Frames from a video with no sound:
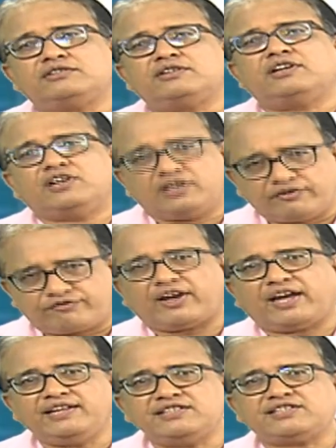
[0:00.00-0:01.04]

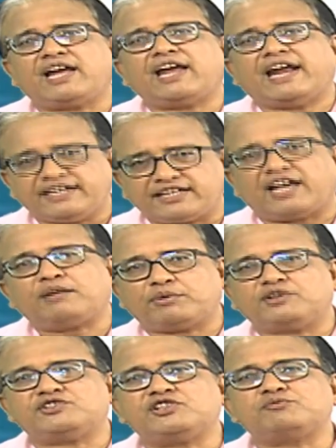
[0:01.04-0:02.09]
defines the entire
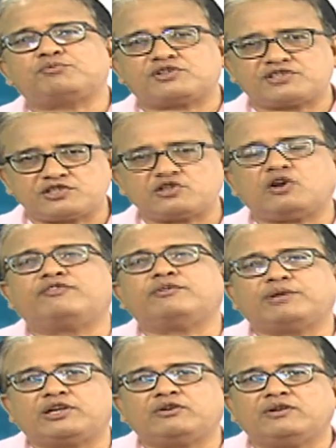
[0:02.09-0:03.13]
purchase process of a
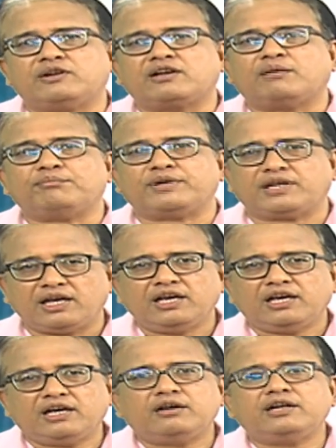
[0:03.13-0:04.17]
particular company.
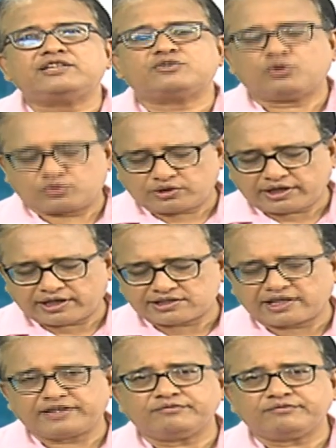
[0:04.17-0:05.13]
Let us go to the next slide.